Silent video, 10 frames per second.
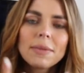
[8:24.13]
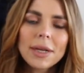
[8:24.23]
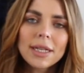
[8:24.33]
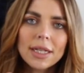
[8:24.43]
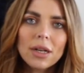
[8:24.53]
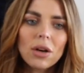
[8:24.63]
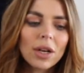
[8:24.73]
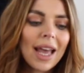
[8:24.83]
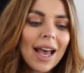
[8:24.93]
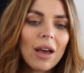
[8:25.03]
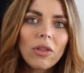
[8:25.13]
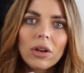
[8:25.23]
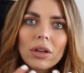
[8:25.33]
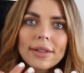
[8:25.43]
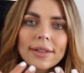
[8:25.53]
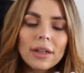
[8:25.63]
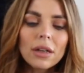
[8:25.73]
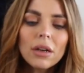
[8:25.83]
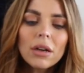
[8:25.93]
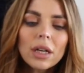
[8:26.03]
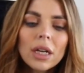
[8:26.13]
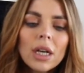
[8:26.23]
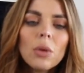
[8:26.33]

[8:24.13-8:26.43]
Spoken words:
depending on how the colour's going to look.